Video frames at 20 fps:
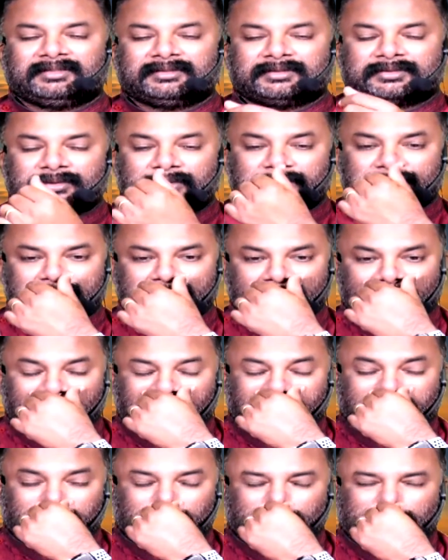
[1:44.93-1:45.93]
So and so thing.
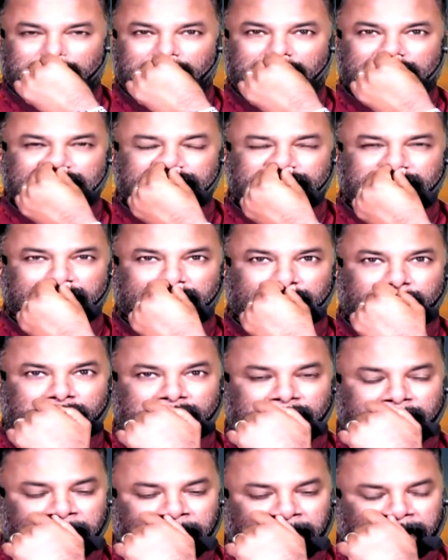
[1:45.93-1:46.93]
You catch by the
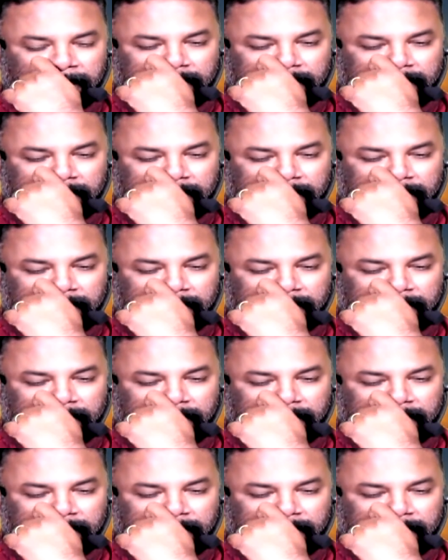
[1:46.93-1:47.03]
word.